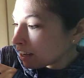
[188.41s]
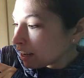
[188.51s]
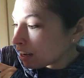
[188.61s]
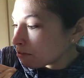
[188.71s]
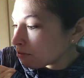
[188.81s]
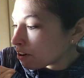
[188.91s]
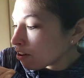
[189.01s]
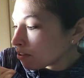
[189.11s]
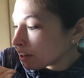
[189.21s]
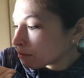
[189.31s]
In
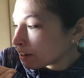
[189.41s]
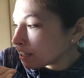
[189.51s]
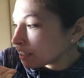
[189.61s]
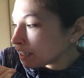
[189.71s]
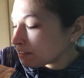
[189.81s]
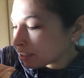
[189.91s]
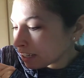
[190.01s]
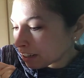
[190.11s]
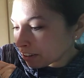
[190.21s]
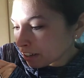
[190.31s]
fall, they raked leaves
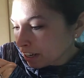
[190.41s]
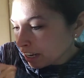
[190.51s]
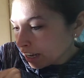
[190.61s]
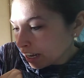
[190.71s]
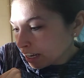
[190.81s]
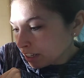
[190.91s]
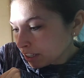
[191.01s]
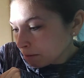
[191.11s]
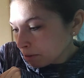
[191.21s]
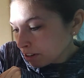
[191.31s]
together, and in
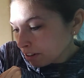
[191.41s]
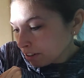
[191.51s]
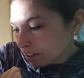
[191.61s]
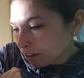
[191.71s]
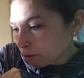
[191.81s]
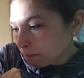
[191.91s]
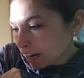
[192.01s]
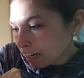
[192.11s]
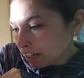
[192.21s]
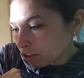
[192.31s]
summer, they
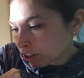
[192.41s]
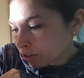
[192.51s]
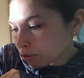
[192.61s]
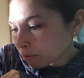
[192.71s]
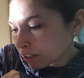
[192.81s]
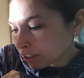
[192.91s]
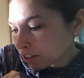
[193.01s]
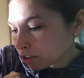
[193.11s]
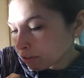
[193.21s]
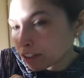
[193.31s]
reminded each other to wear
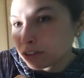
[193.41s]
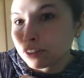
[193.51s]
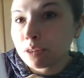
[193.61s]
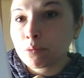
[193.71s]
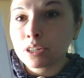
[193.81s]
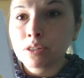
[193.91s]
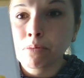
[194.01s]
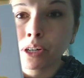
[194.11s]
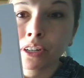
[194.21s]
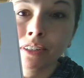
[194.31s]
sunscreen so they wouldn't
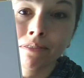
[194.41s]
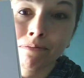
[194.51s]
burn.